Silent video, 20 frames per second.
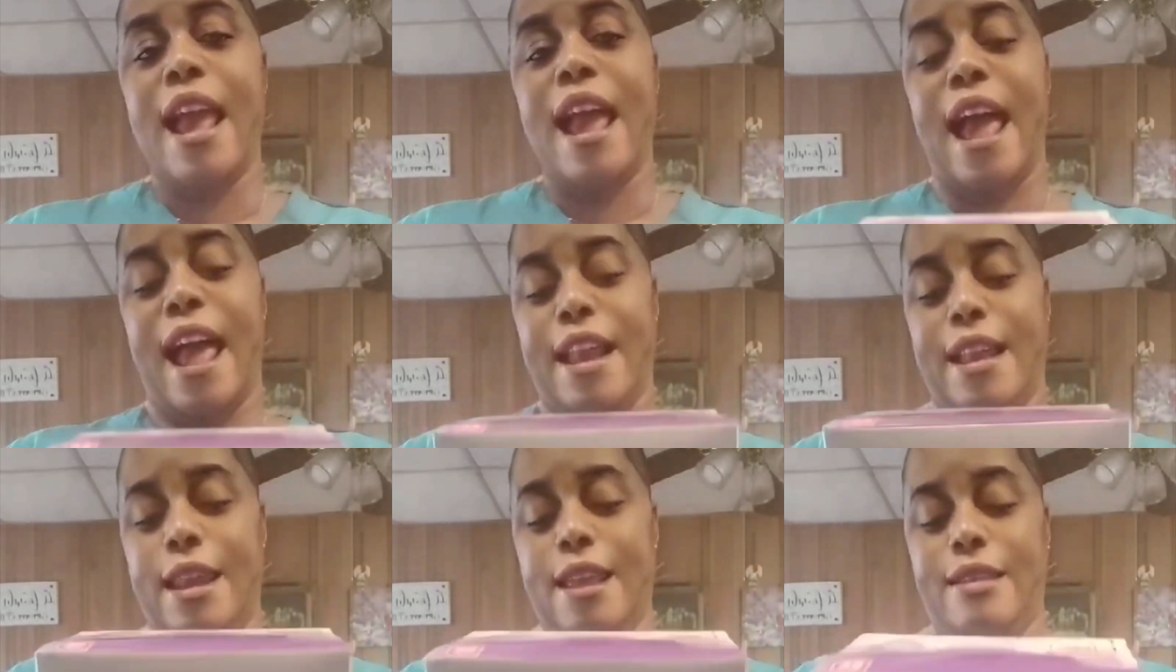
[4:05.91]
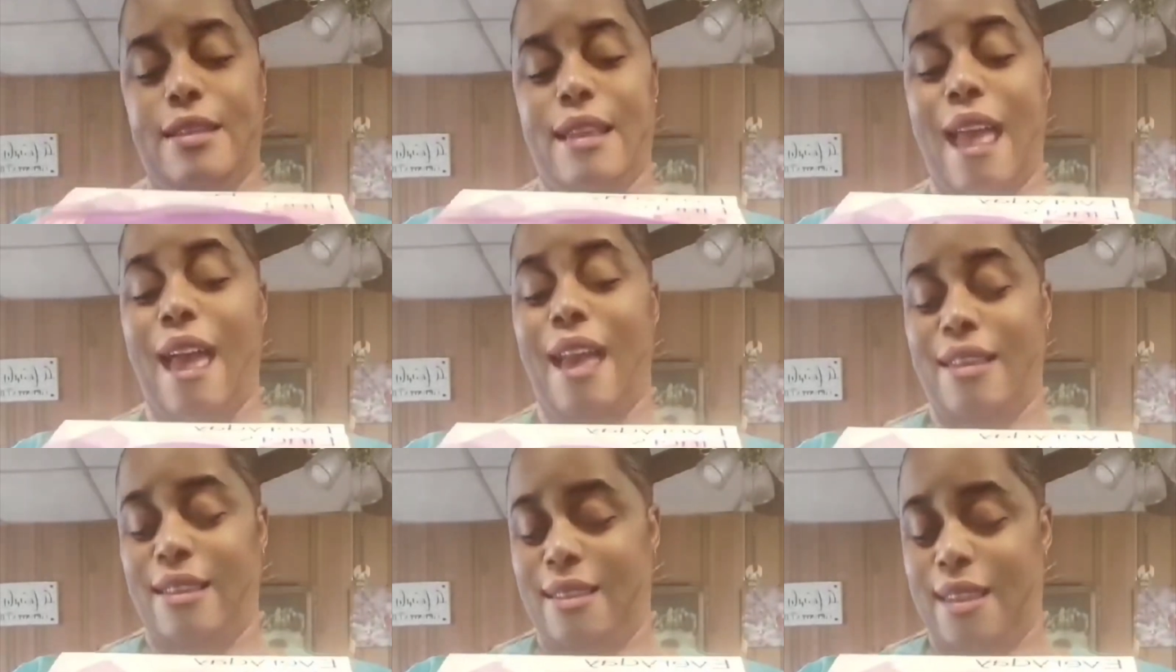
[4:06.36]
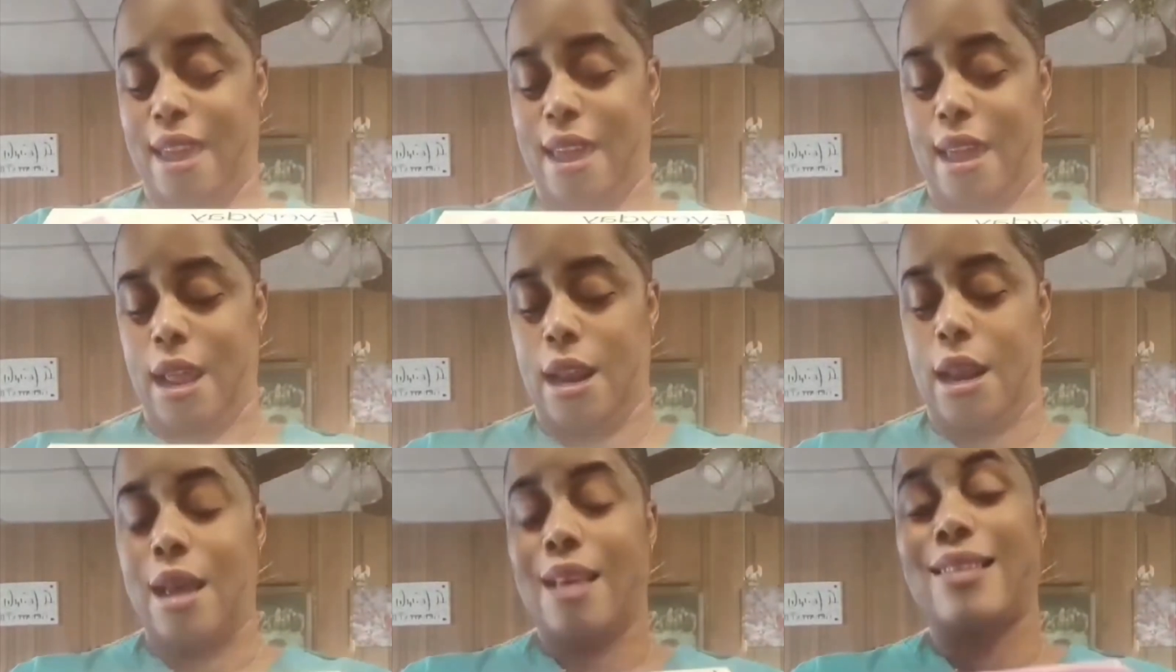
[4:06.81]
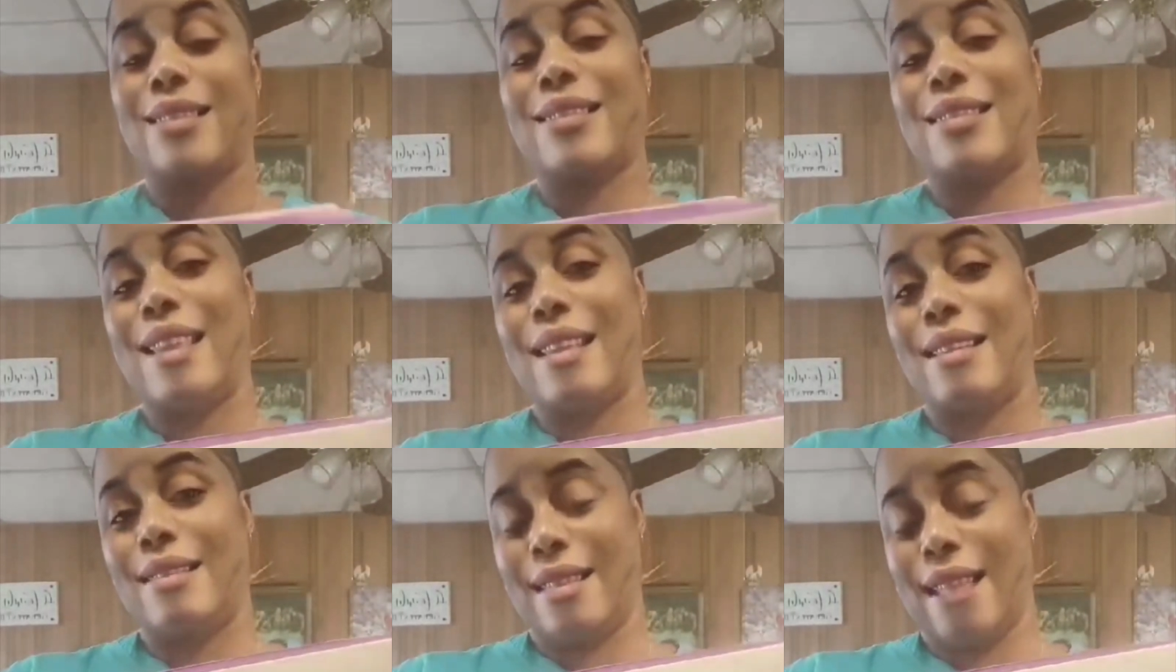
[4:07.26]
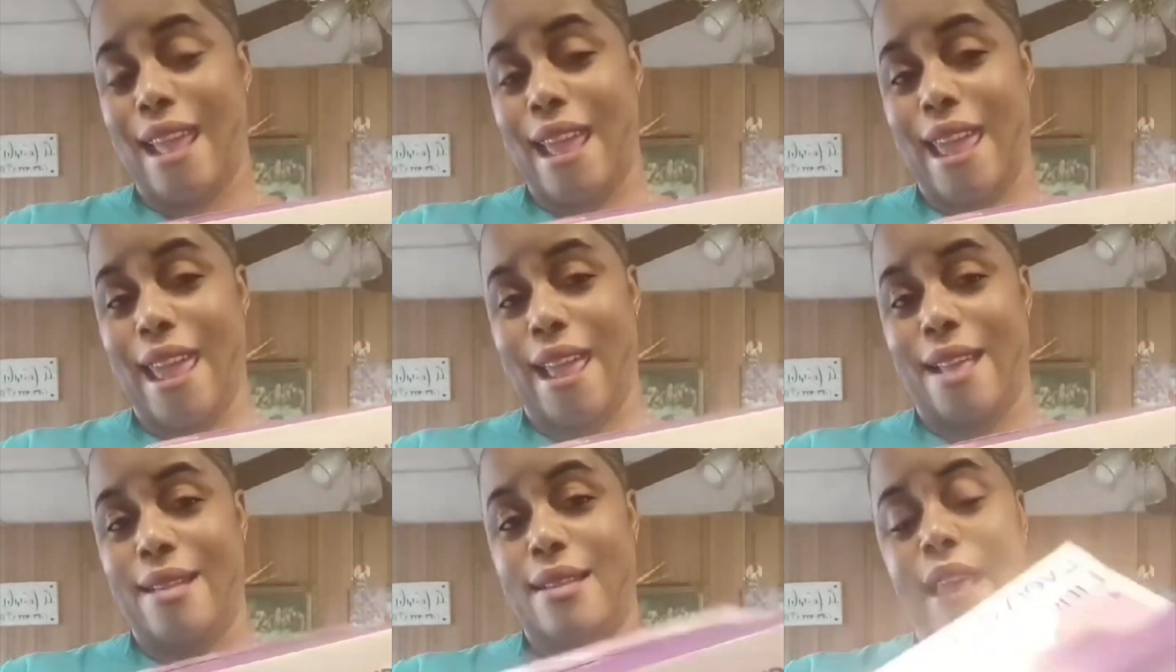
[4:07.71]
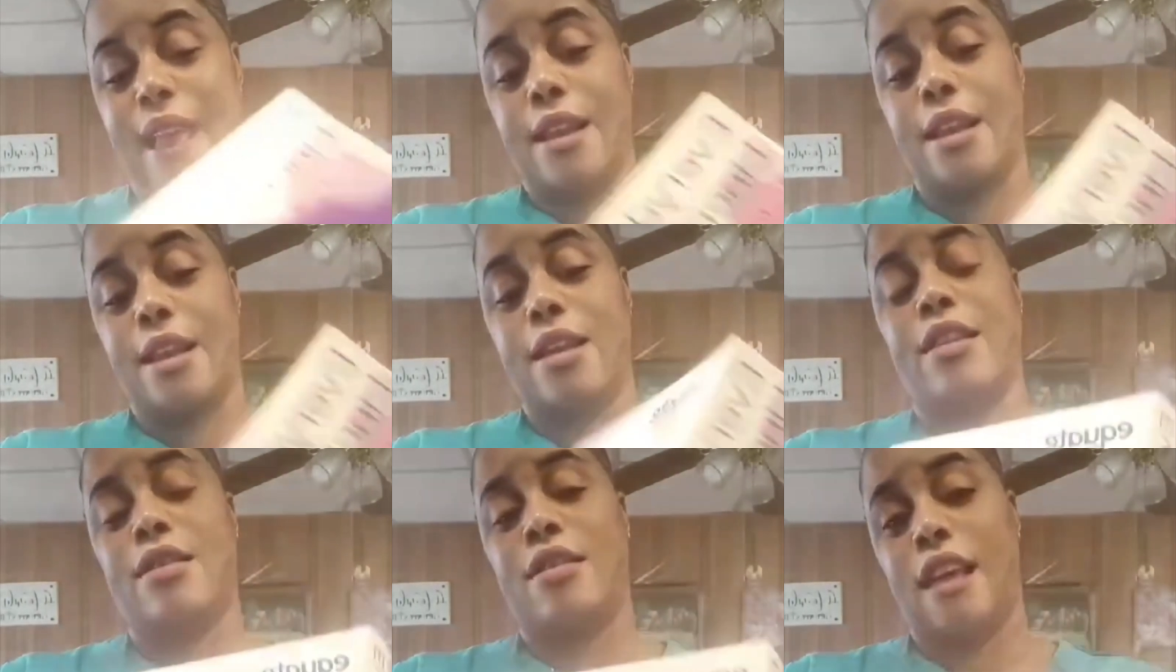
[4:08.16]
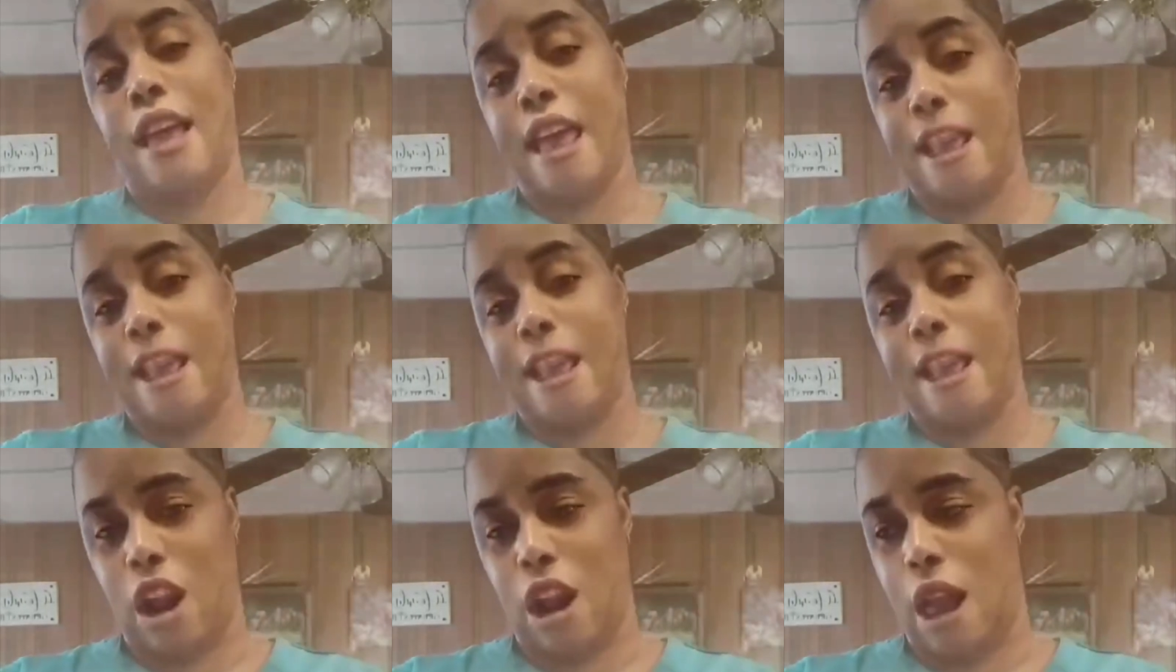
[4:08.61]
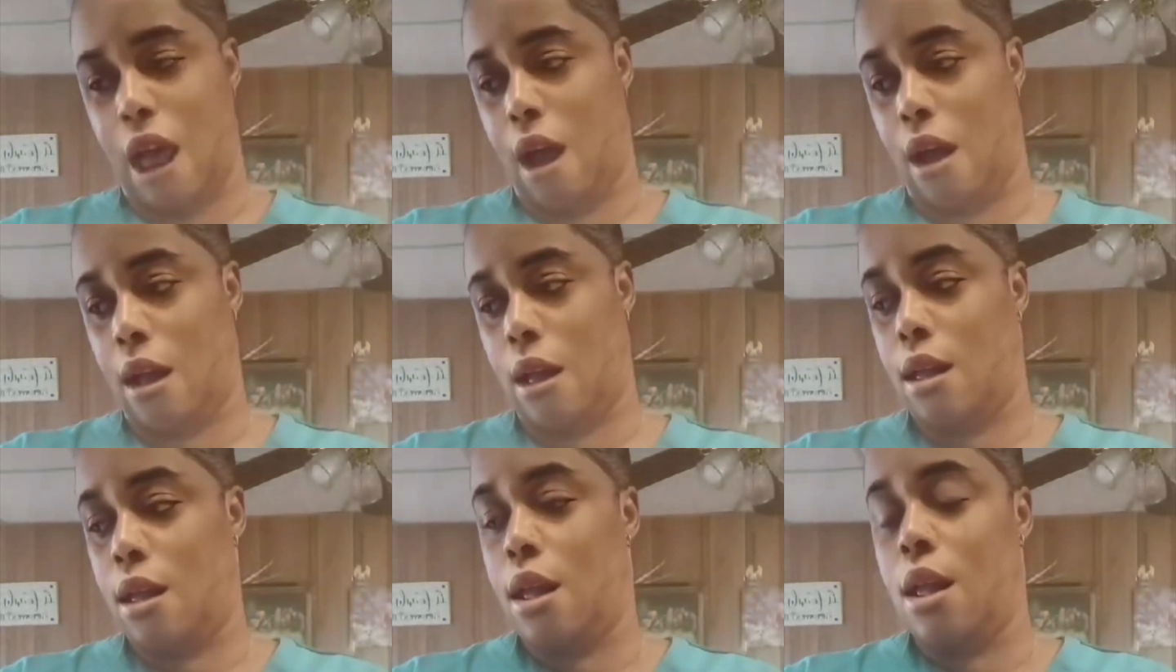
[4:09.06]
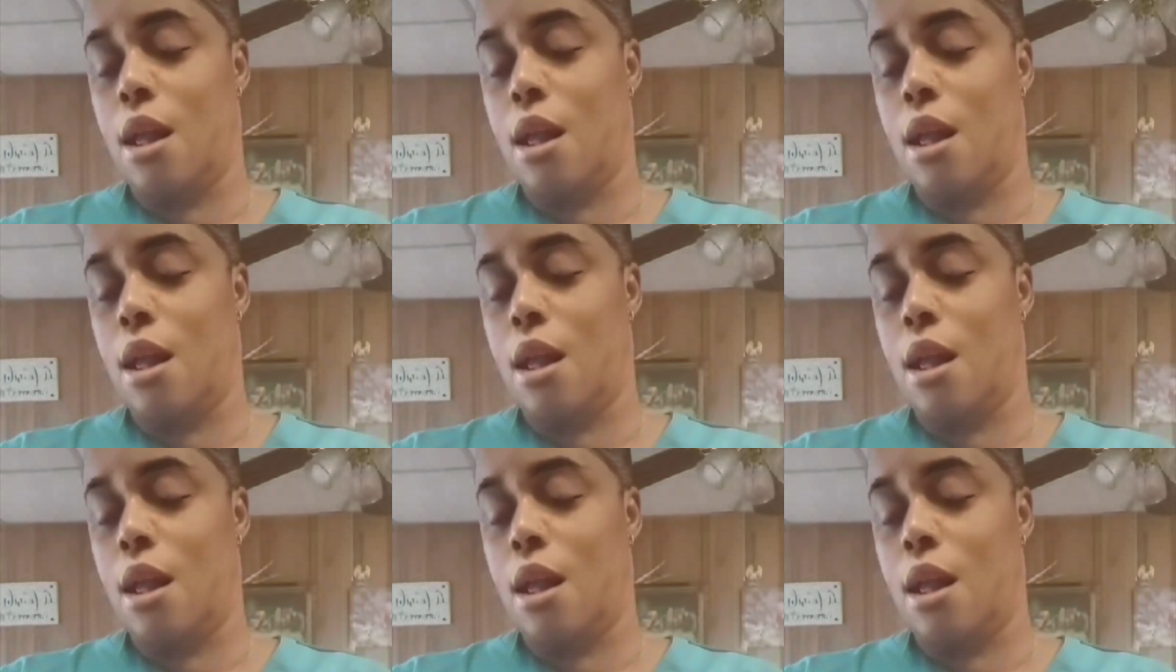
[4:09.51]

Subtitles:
And this has in 68. And this is extra long.